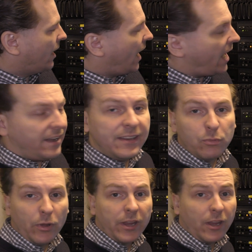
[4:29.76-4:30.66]
and it's
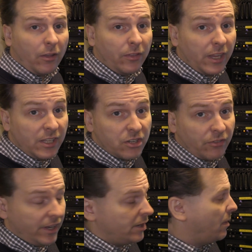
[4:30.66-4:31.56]
working on the
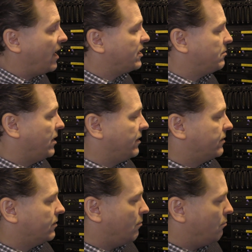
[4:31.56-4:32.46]
integrated management
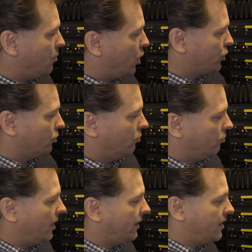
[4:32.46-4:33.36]
module
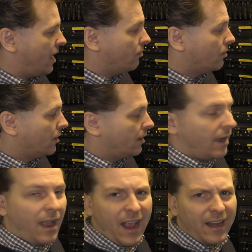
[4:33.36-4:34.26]
right now
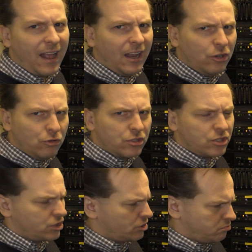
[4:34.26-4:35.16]
and I
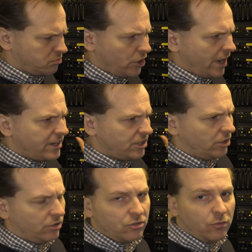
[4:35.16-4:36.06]
lose
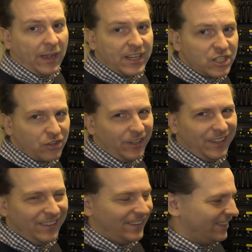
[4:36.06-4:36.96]
connection to my
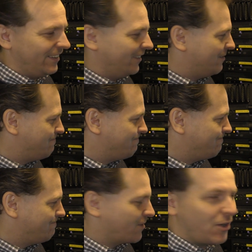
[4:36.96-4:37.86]
screen in the
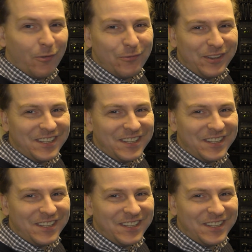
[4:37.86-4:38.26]
comfy